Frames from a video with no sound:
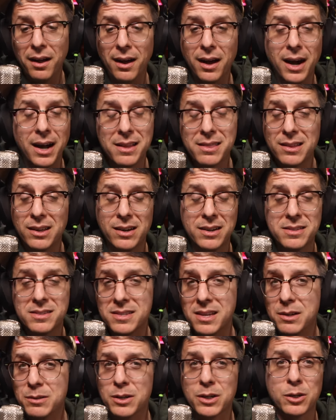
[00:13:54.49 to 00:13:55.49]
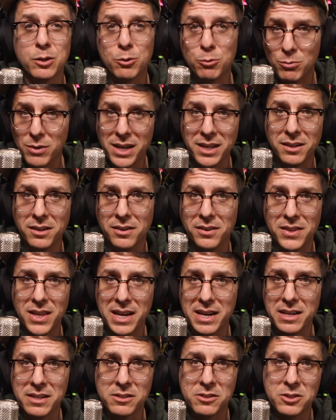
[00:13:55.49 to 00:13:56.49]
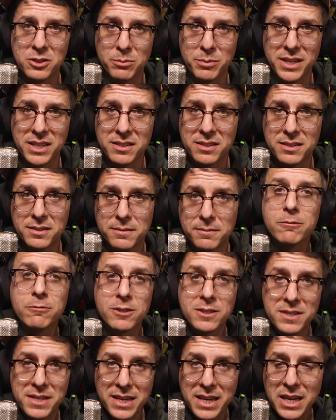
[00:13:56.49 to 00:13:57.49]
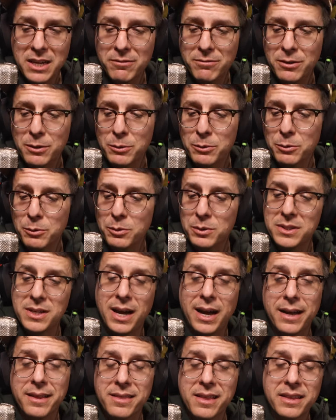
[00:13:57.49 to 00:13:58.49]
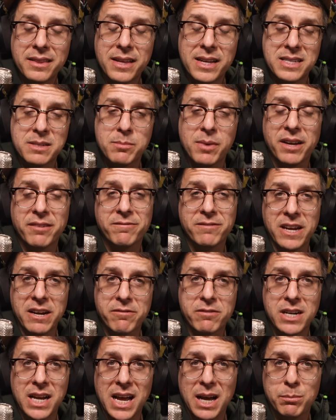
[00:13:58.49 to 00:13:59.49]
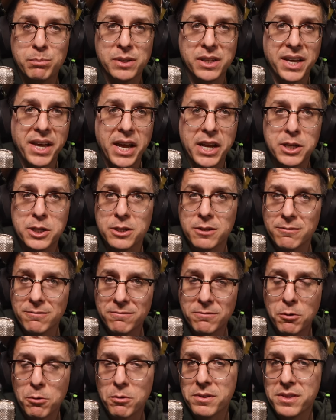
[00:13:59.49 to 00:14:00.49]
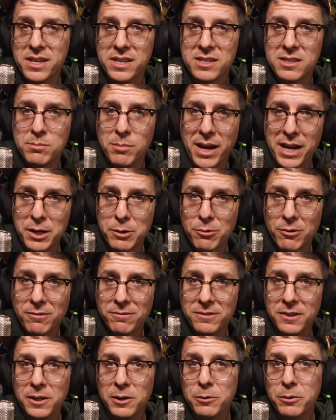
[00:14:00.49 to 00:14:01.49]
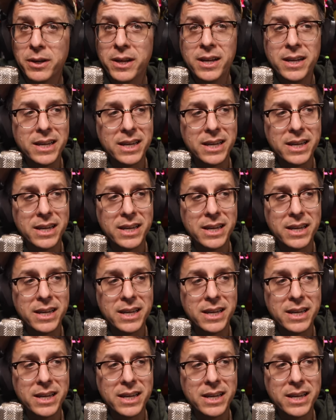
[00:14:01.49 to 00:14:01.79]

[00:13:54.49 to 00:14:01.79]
I thought it sounded great on that instrument. For singing vocals, I think that's my favorite application for this microphone.